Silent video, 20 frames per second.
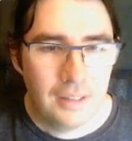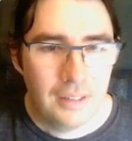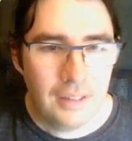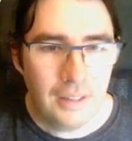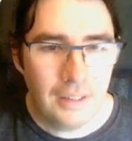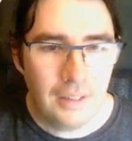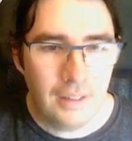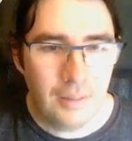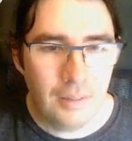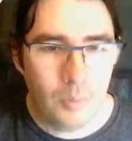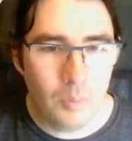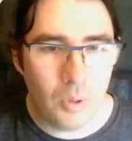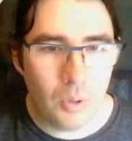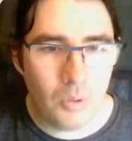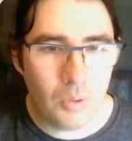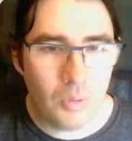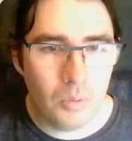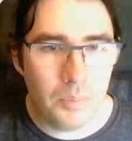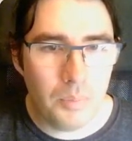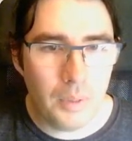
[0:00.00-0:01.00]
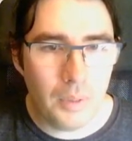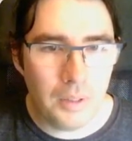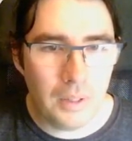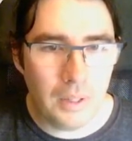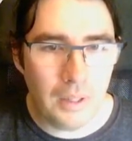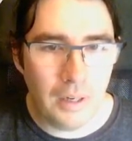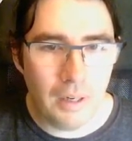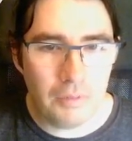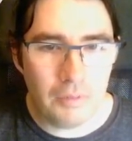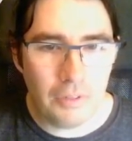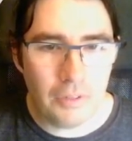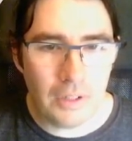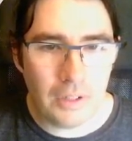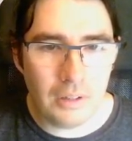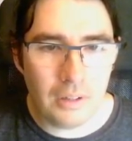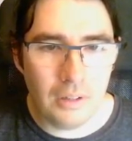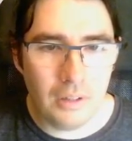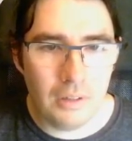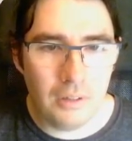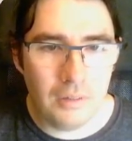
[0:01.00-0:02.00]
model. But yeah, I figured
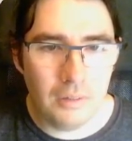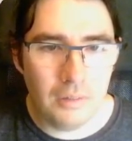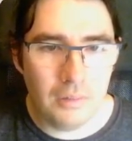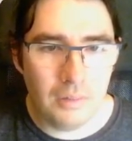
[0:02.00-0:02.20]
they